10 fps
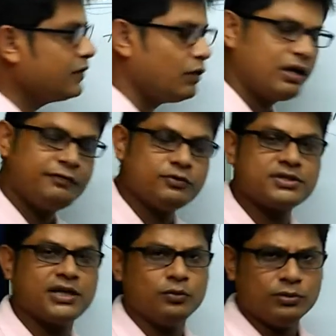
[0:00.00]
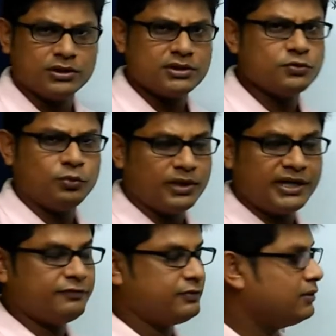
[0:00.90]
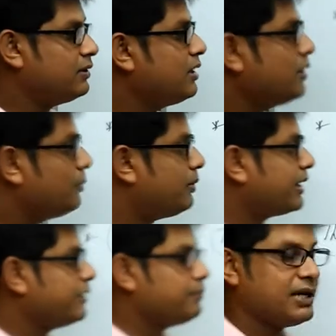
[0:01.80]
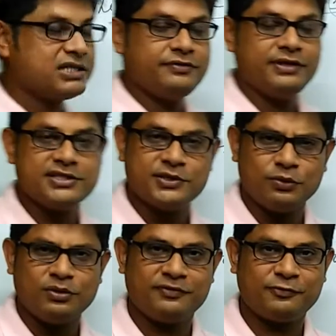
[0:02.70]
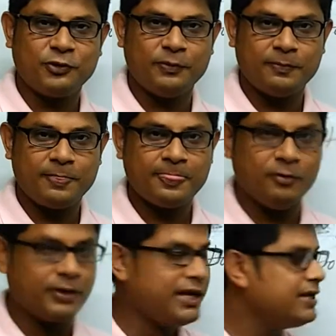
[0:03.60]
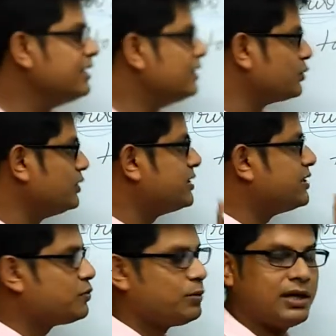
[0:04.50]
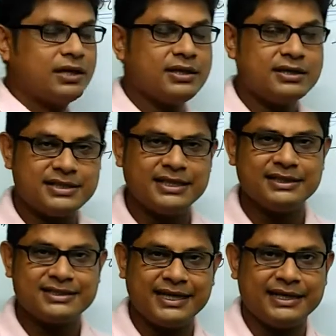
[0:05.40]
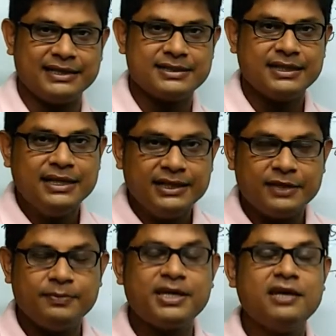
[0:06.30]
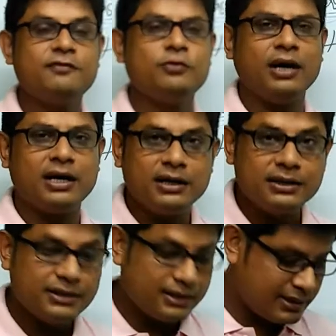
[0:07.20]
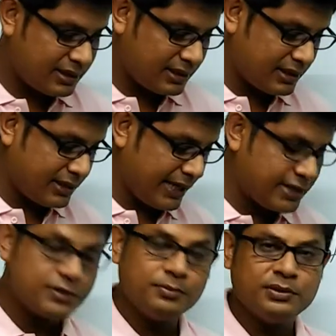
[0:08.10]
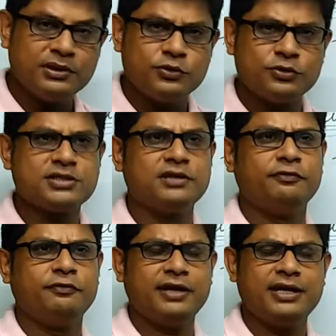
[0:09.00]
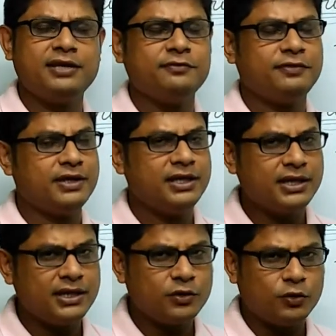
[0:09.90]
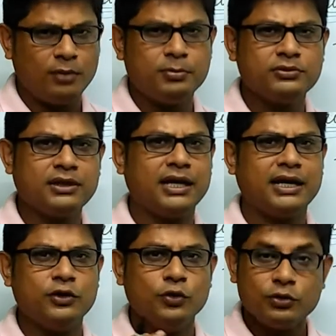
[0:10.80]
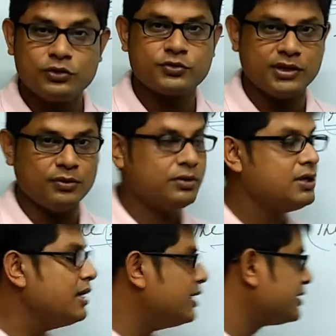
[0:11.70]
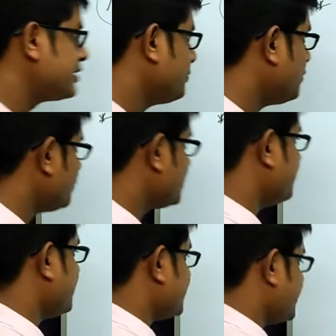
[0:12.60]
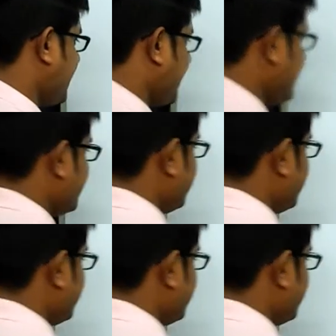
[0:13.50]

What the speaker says: or if you say was, whatever, but it must be in singular form. Okay, so this is one single sentence. Let me give you another example. Those are very, very common and known to you. Suppose you can say